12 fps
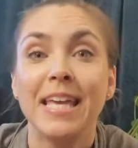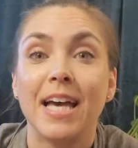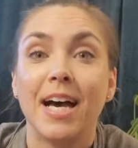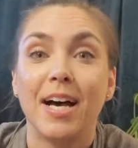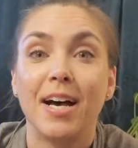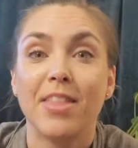
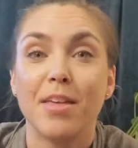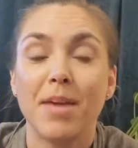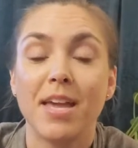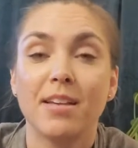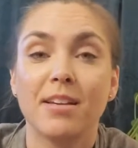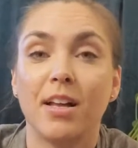They
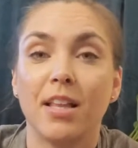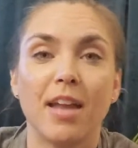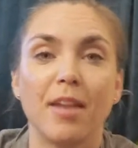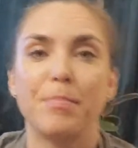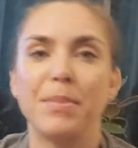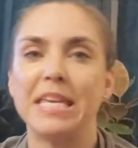make a lot
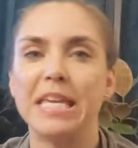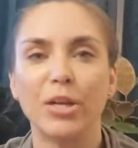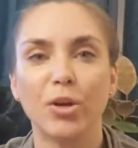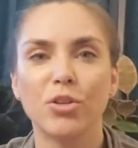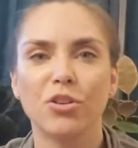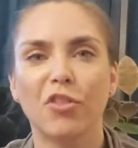of
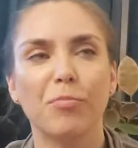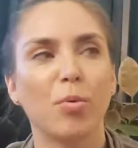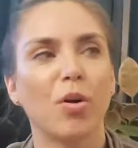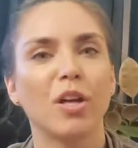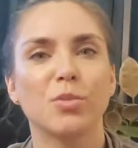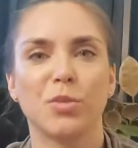beginner surfboards,